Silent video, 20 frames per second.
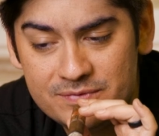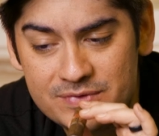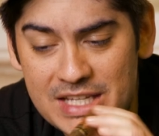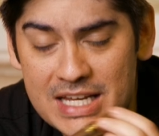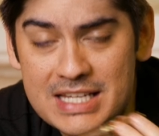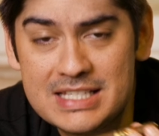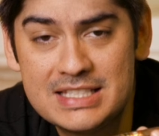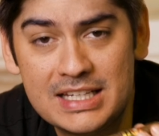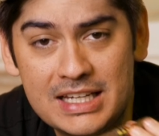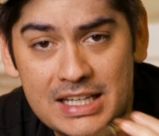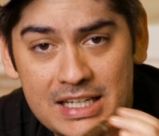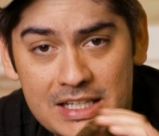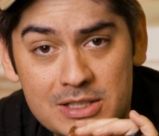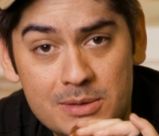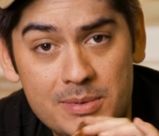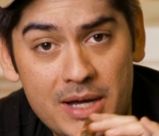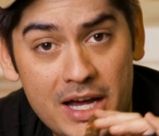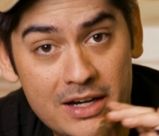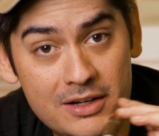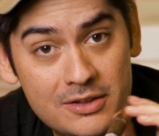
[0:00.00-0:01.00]
tasting any
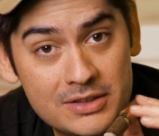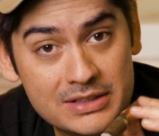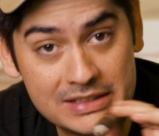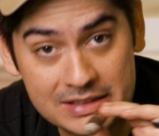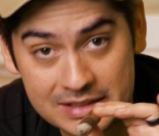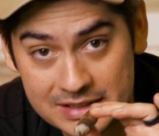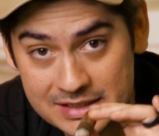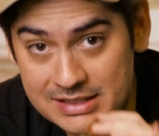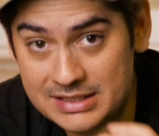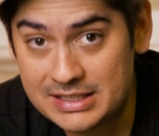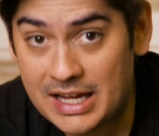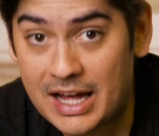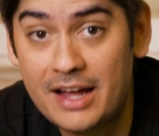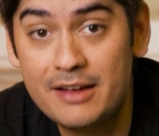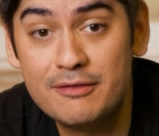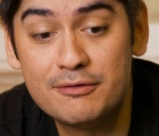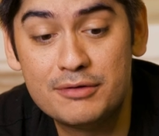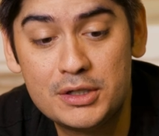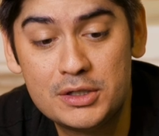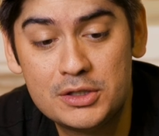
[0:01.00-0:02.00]
tobacco until it's
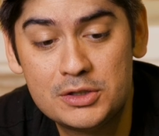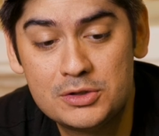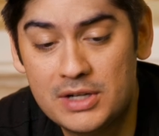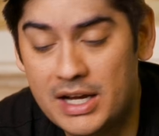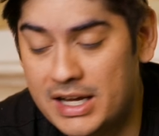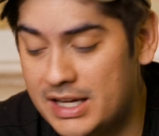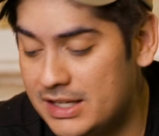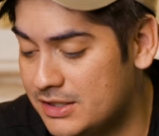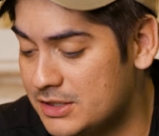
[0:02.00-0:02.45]
time for you to try it.